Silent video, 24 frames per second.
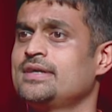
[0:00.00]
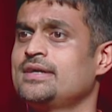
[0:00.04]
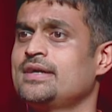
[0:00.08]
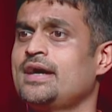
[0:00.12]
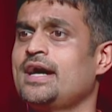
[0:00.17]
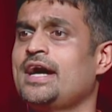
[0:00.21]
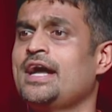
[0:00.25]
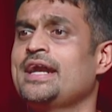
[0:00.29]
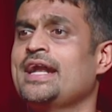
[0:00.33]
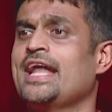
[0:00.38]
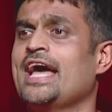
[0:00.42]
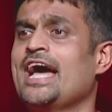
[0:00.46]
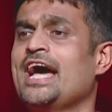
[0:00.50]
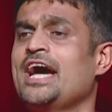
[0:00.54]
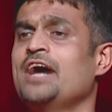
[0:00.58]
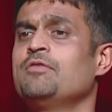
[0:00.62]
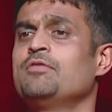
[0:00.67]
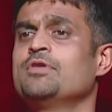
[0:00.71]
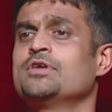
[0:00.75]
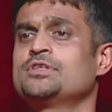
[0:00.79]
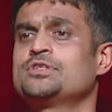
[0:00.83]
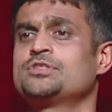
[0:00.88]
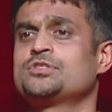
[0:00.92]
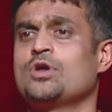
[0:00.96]
and have
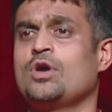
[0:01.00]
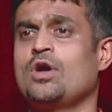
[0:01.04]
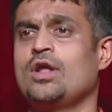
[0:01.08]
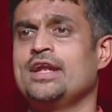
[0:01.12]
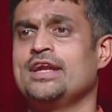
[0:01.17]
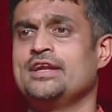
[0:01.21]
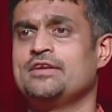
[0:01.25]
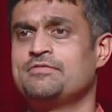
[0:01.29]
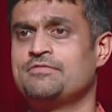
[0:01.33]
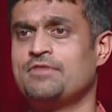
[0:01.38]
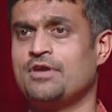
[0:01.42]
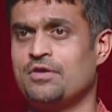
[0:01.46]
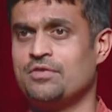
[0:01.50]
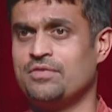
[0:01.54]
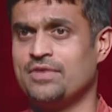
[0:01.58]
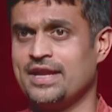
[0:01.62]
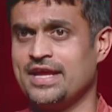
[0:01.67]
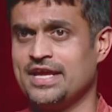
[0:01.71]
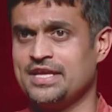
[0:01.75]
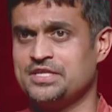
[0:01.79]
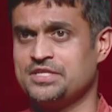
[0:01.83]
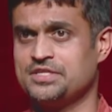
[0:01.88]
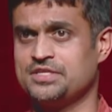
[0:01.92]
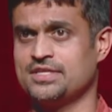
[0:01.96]
a solid
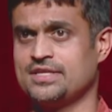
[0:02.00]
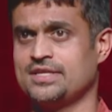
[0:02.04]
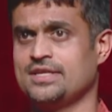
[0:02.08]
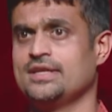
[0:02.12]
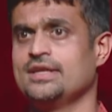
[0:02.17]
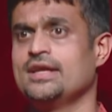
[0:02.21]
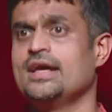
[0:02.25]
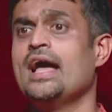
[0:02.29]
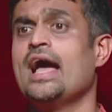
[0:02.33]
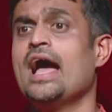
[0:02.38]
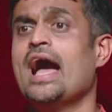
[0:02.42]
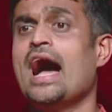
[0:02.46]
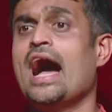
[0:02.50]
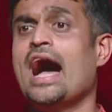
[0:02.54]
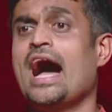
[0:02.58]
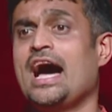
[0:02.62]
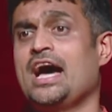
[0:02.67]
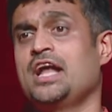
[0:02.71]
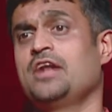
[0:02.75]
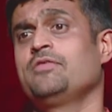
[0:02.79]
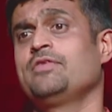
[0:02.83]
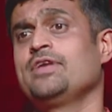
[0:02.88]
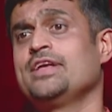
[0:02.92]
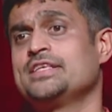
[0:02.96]
foundation?
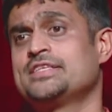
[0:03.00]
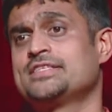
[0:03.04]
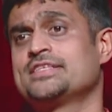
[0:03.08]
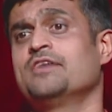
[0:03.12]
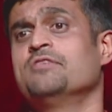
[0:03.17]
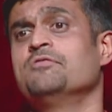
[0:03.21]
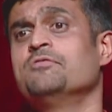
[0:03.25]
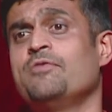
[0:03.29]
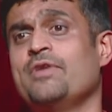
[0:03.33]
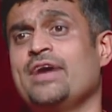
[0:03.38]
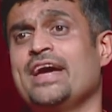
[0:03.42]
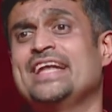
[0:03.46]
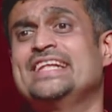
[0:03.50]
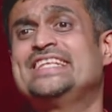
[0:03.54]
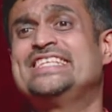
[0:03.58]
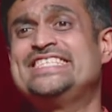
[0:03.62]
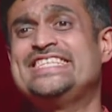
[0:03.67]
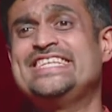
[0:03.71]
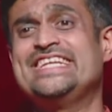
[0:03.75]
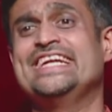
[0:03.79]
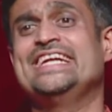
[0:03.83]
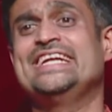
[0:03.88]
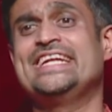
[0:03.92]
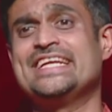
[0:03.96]
Are we somewhere
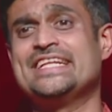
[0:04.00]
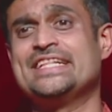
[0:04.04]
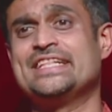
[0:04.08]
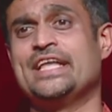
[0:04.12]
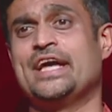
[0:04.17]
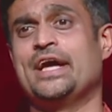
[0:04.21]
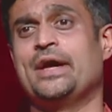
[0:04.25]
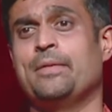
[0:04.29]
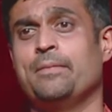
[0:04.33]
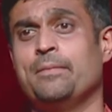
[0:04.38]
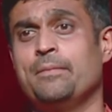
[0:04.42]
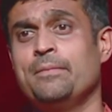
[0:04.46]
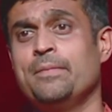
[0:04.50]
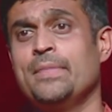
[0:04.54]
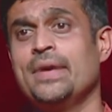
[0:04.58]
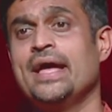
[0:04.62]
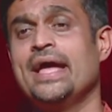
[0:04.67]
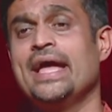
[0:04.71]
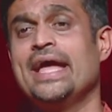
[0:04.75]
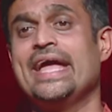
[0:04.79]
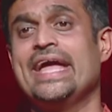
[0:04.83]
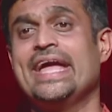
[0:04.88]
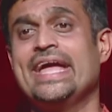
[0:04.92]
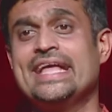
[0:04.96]
cheating them
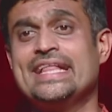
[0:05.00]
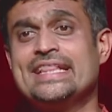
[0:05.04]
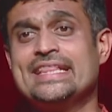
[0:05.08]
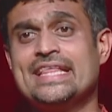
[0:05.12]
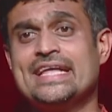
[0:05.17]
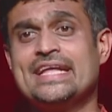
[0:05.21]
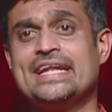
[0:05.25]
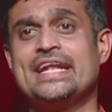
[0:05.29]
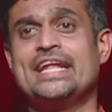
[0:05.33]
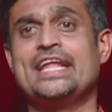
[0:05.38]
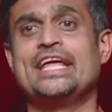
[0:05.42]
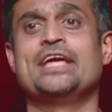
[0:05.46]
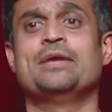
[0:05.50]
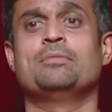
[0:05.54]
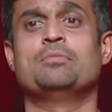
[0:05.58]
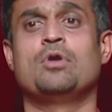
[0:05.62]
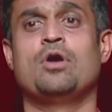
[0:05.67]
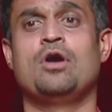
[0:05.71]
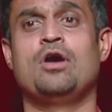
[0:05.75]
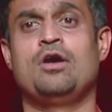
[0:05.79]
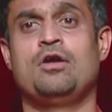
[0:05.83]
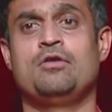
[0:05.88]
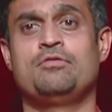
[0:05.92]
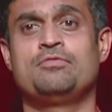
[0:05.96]
in the name
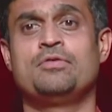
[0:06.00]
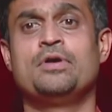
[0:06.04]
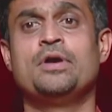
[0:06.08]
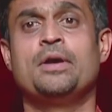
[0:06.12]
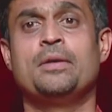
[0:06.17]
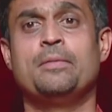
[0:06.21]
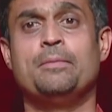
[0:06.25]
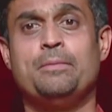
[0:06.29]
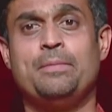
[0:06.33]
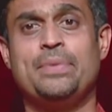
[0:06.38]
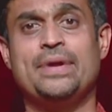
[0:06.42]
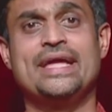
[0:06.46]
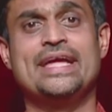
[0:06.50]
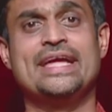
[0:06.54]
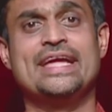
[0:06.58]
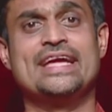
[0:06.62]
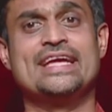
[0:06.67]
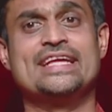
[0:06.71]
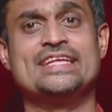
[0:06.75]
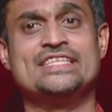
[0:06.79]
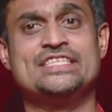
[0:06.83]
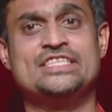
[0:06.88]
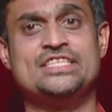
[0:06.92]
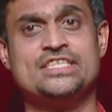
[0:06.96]
of
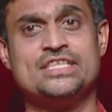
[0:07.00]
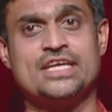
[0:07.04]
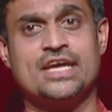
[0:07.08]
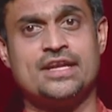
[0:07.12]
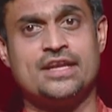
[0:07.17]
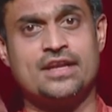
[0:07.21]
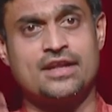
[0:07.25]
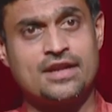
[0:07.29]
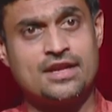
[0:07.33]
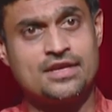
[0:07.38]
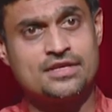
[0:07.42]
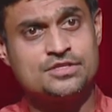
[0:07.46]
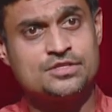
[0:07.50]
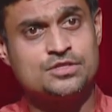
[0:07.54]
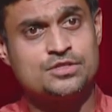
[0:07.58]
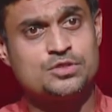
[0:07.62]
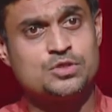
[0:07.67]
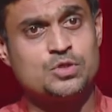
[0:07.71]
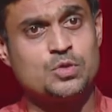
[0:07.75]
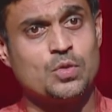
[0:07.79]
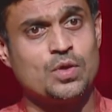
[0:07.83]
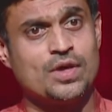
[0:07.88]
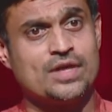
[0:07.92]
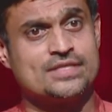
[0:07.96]
being generous
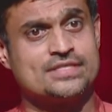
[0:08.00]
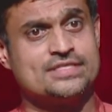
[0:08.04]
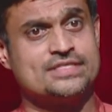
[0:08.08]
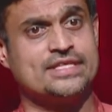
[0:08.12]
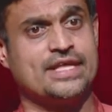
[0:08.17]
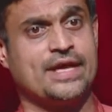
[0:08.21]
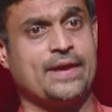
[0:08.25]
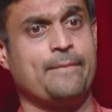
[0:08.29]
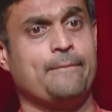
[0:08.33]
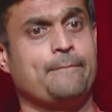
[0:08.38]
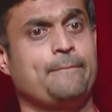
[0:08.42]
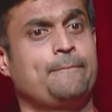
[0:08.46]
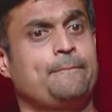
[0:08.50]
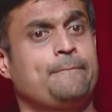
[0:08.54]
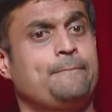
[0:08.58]
towards them?